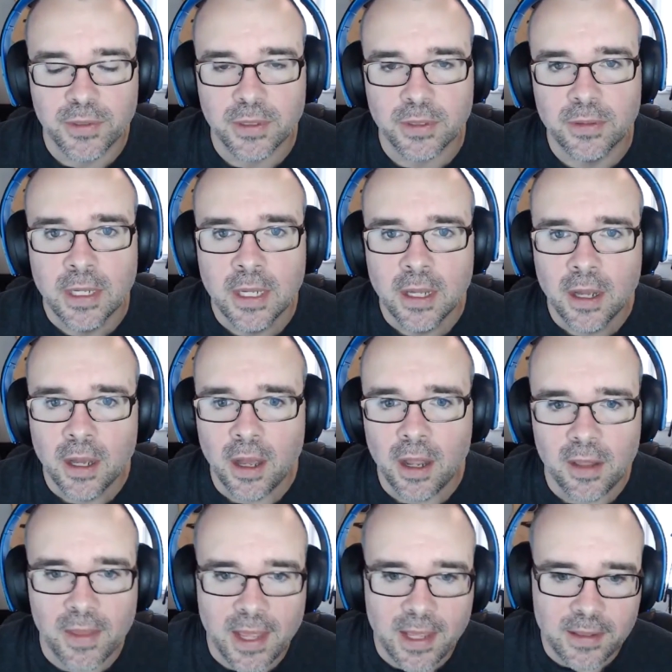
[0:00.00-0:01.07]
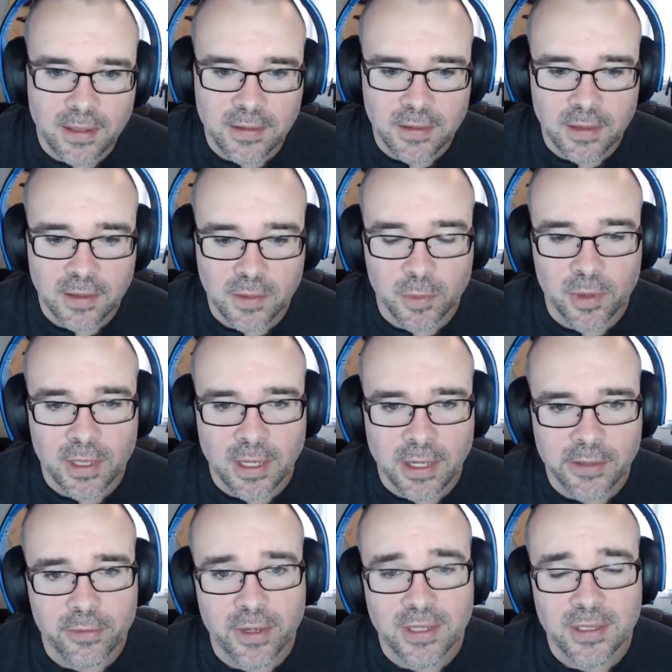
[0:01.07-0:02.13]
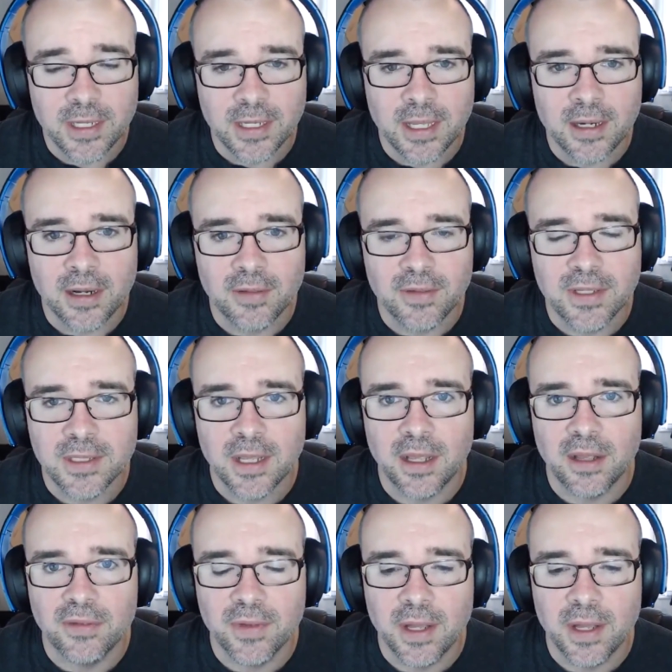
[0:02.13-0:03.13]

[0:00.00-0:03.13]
So all that is pretty interesting in and of itself.